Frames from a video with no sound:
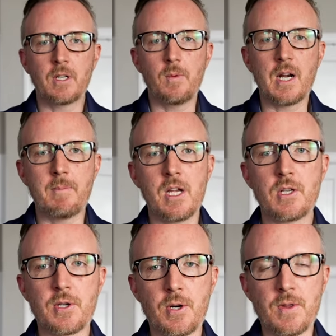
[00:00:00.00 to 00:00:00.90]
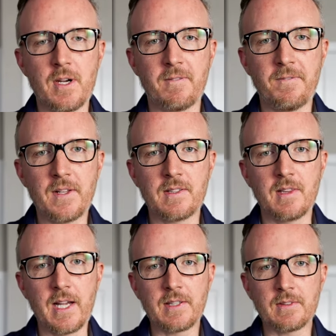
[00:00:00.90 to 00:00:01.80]
gonna wanna make sure that it fits
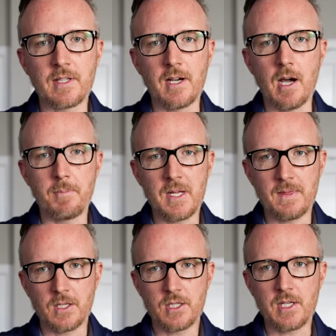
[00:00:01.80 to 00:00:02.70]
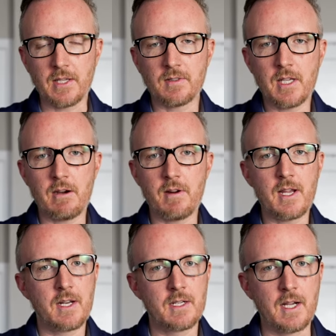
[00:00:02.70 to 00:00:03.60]
nicely up in the chest
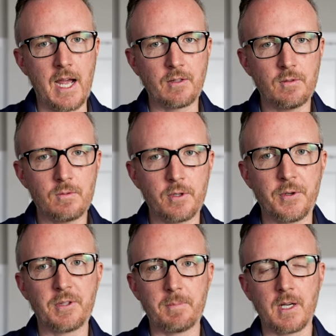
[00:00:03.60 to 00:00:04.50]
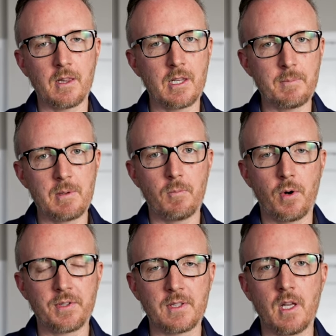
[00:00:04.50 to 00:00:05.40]
area. Not too loose, but a little bit
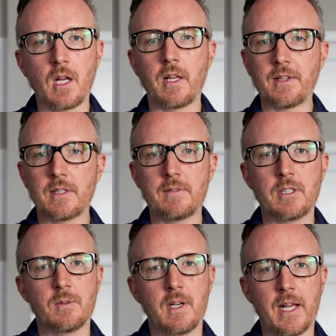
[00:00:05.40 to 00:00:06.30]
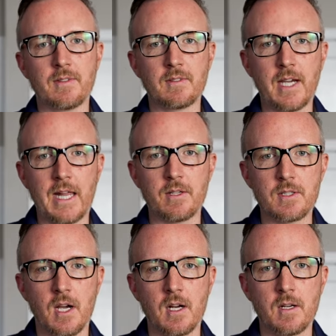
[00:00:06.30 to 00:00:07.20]
more snug, like it's giving you a nice stylish
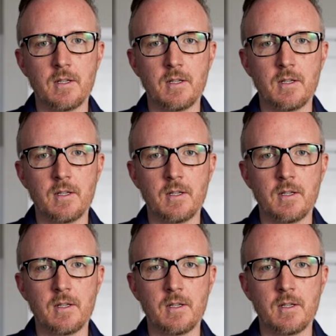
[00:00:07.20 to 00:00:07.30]
hug.